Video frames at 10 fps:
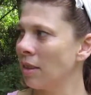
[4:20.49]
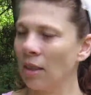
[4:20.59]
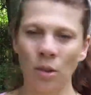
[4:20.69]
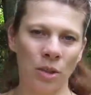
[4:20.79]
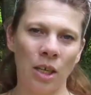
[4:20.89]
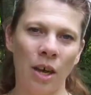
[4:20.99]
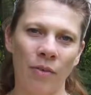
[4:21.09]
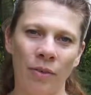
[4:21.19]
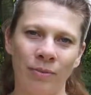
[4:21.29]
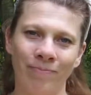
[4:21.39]
close enough
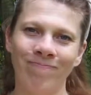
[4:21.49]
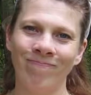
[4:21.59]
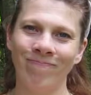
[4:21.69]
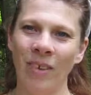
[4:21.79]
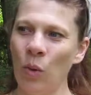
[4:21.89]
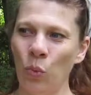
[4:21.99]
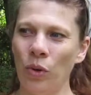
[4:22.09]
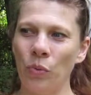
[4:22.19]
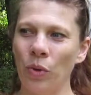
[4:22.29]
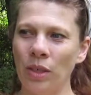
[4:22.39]
that they
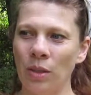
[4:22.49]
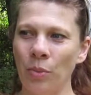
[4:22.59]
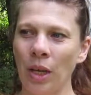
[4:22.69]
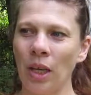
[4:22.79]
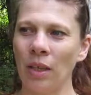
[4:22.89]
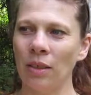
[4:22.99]
can want to be